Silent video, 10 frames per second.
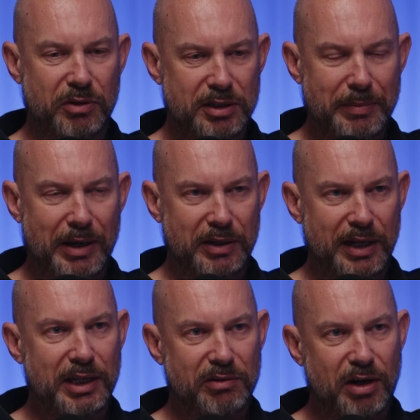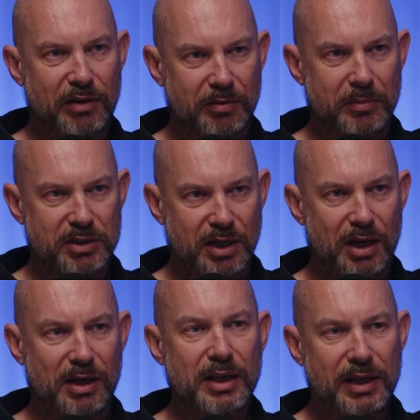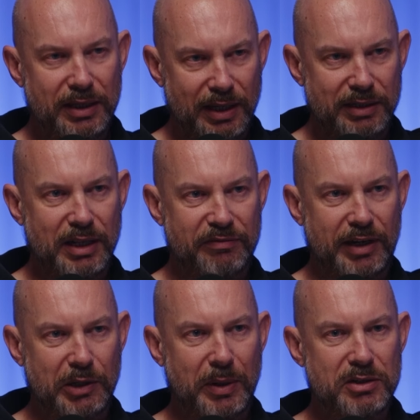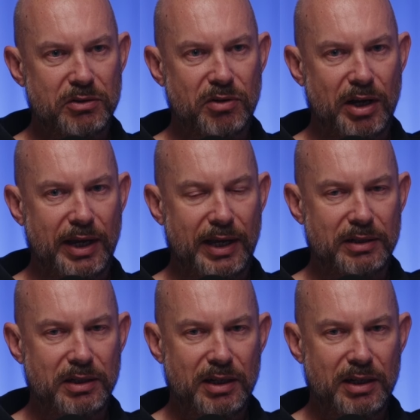it's about getting it right from the start, getting that valuation right, and